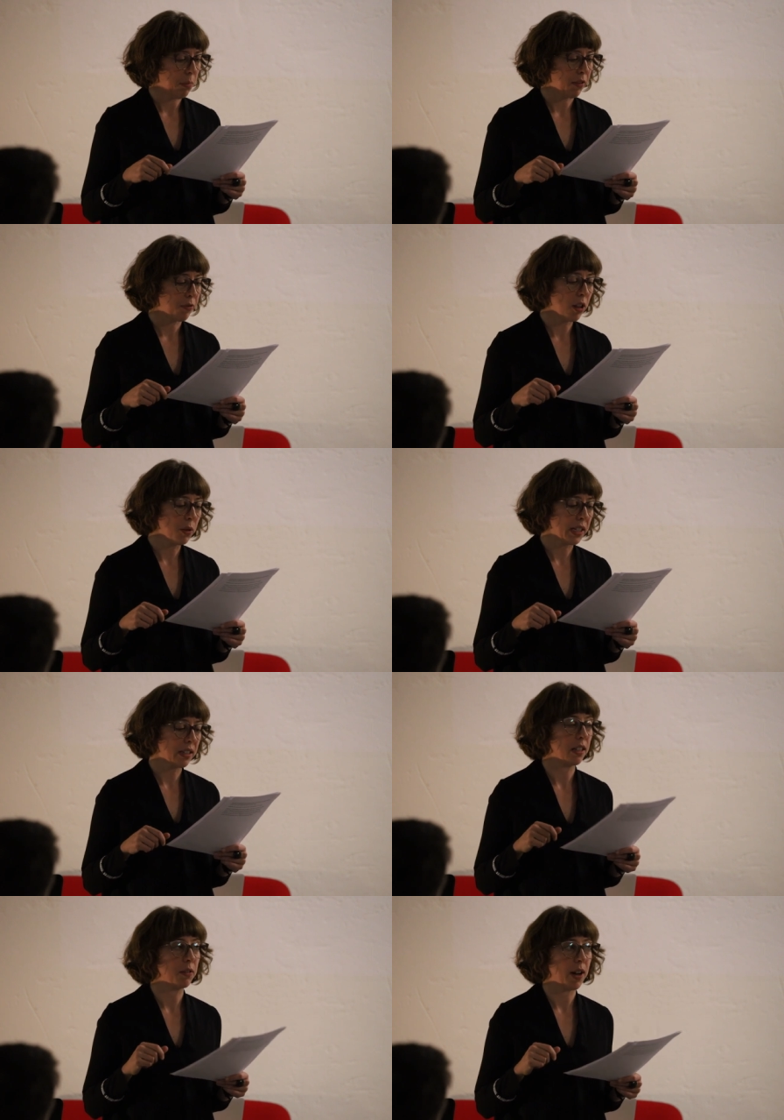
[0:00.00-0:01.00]
By
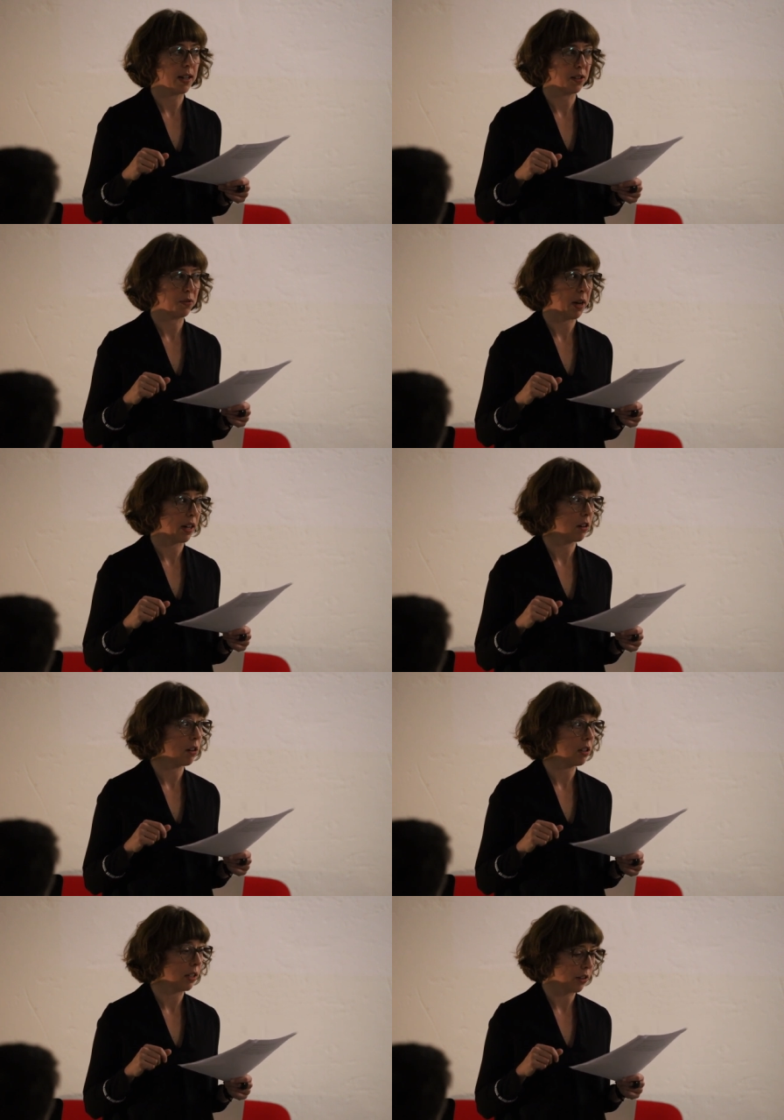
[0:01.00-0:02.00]
following the advice of my
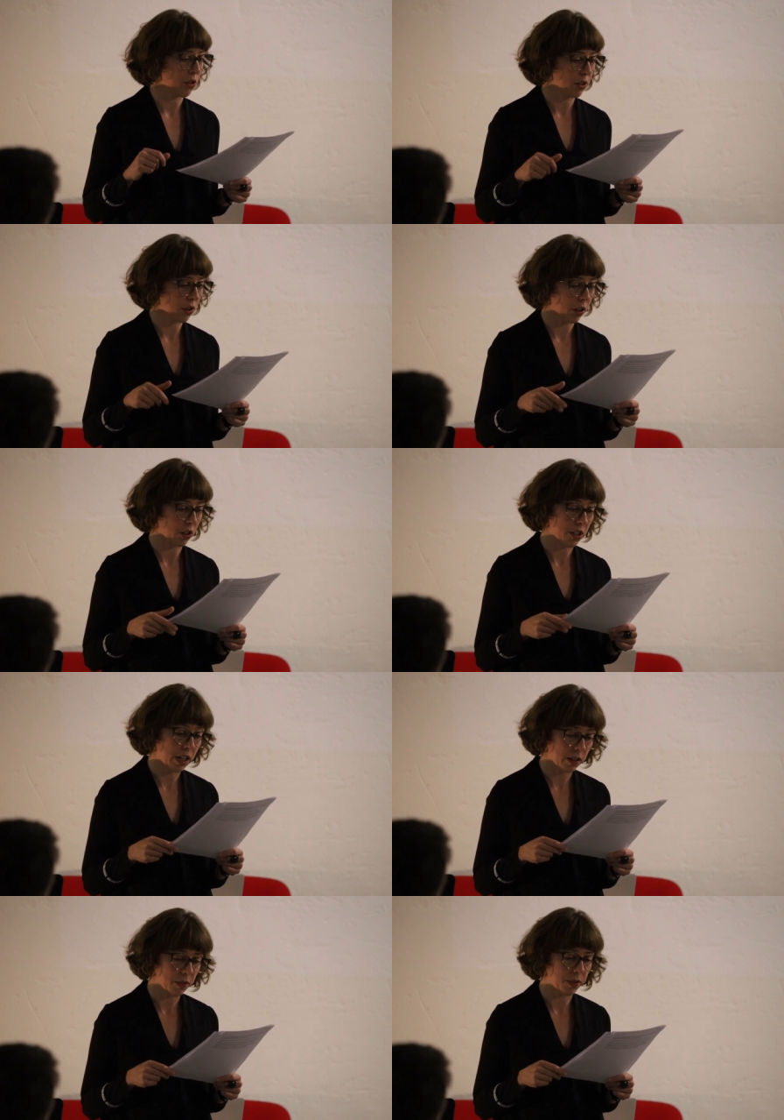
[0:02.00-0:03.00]
colleague, Nora
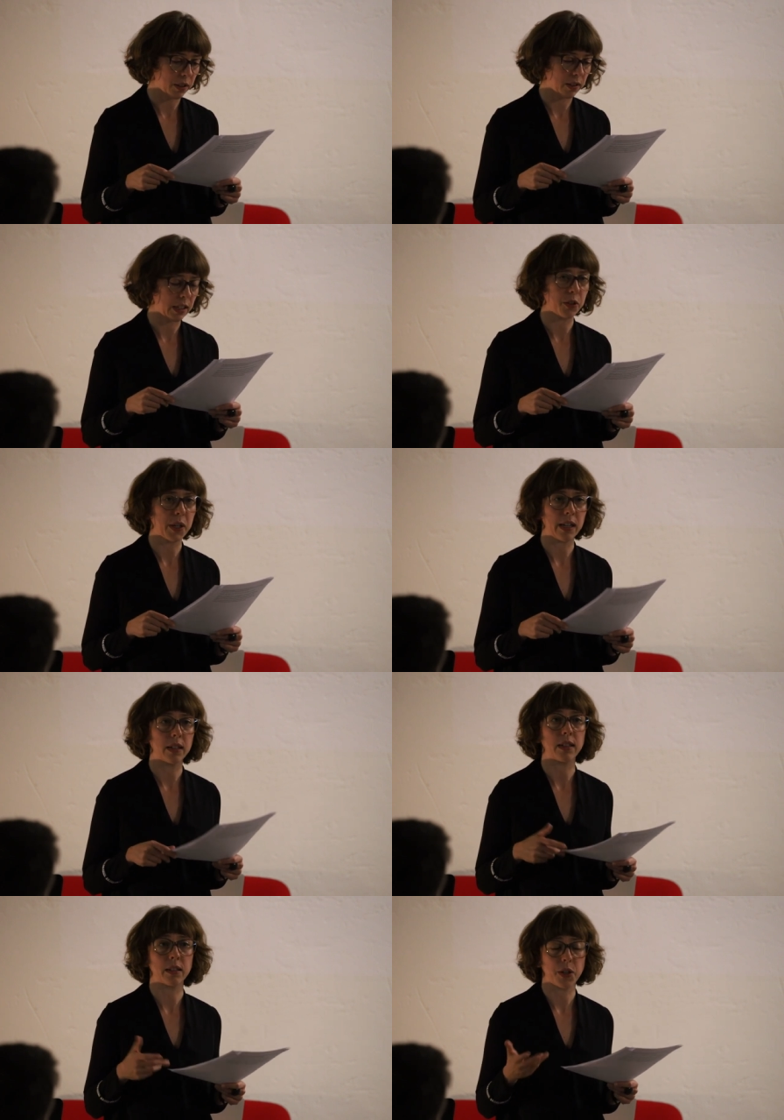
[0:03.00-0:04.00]
Sternfeld,
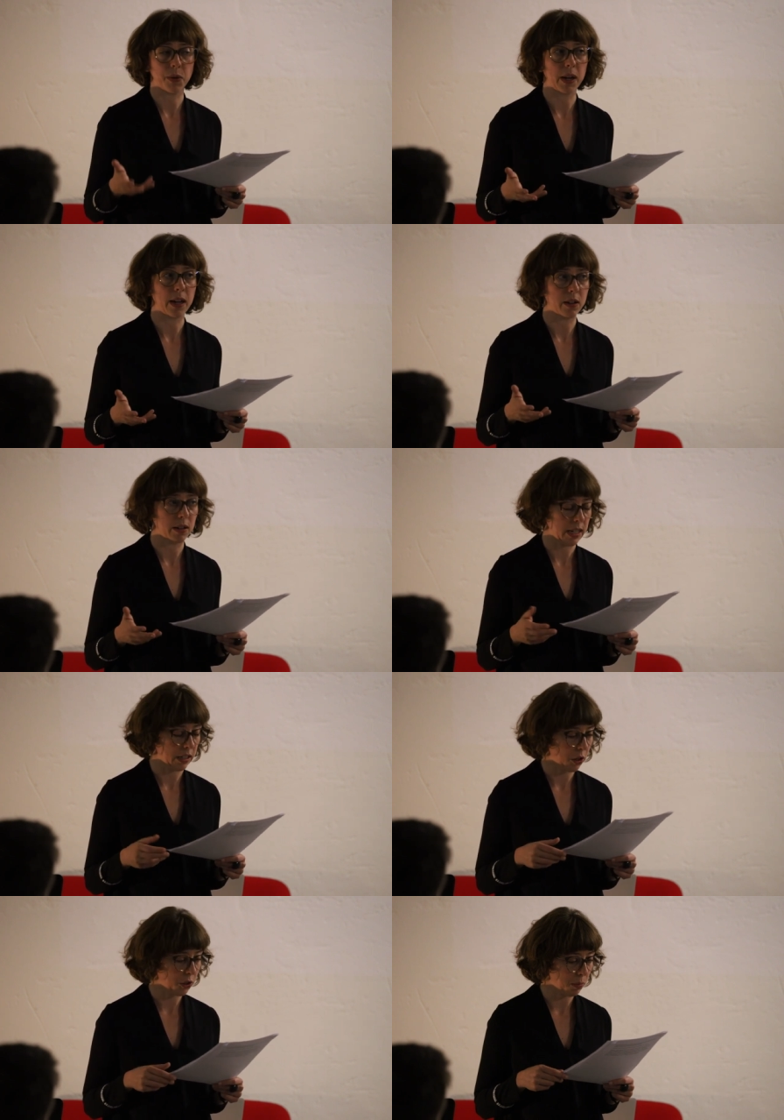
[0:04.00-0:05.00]
educator and curator
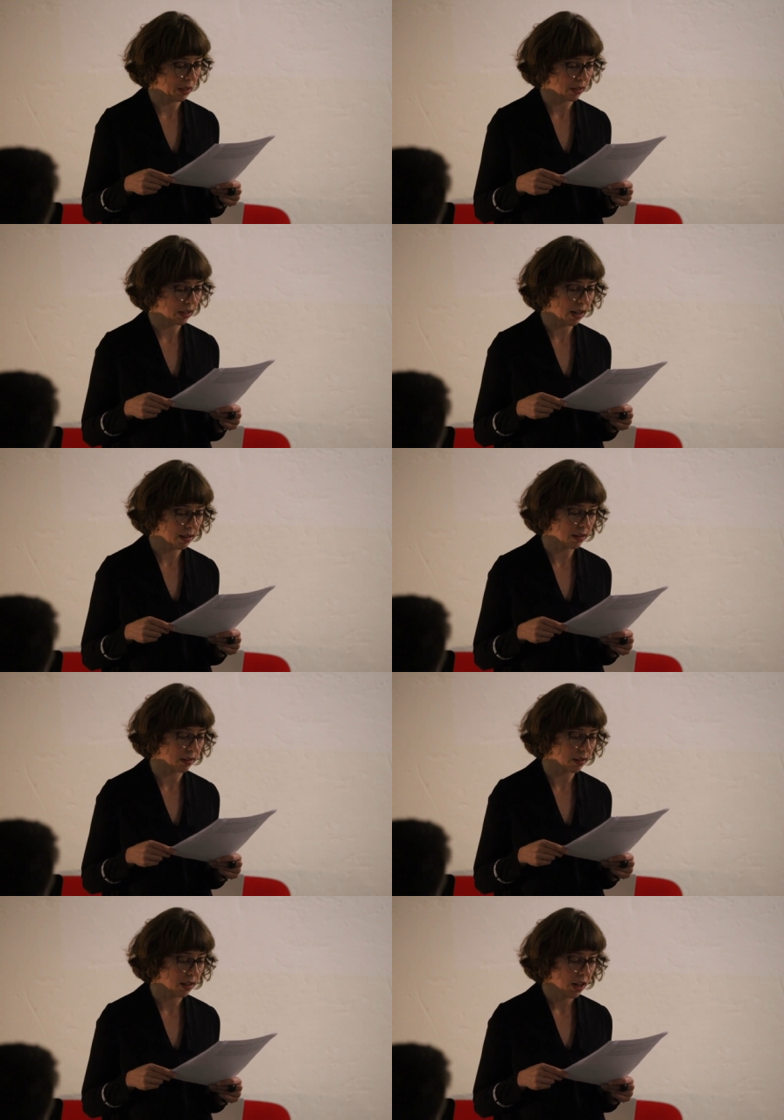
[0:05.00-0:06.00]
in Documenta
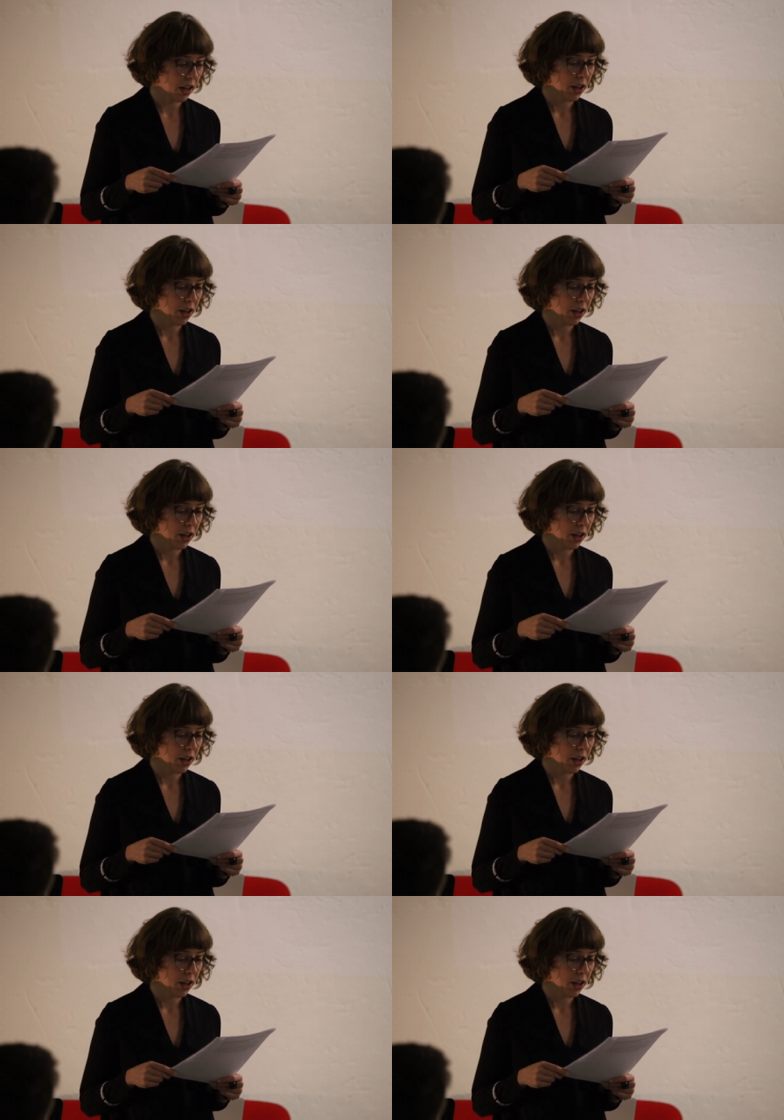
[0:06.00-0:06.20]
Kassel,